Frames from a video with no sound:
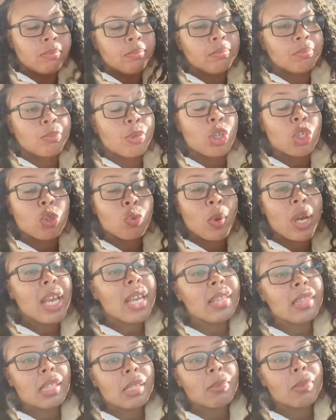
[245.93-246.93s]

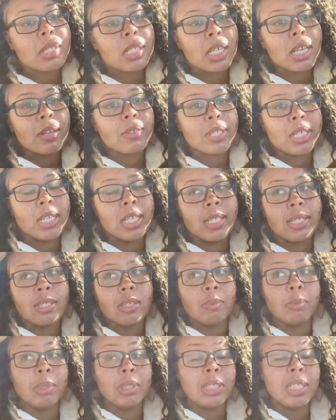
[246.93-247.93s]
persuade themselves
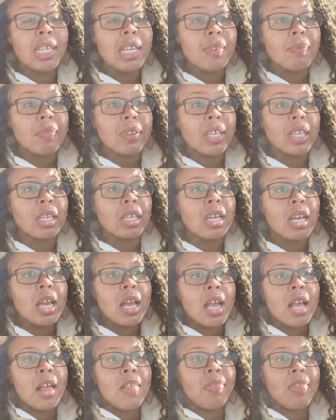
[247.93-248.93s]
into
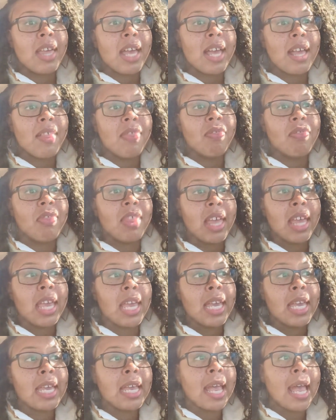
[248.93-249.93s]
believing that
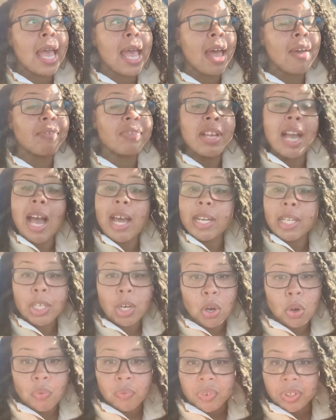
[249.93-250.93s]
they have
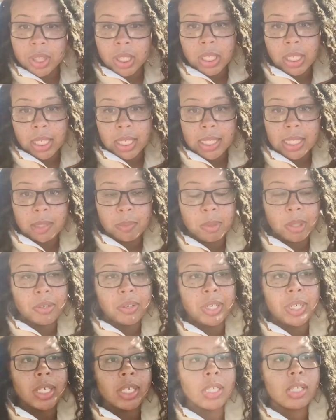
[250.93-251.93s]
gotten over the
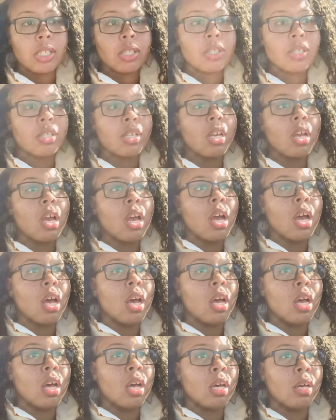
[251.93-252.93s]
experience,
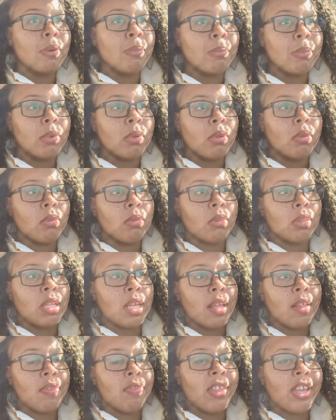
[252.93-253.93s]

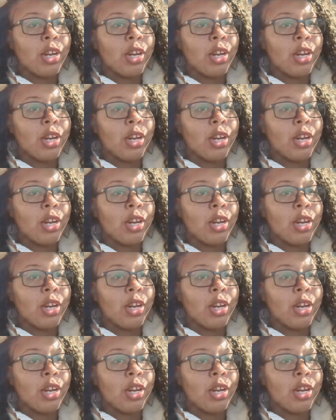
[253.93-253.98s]
that they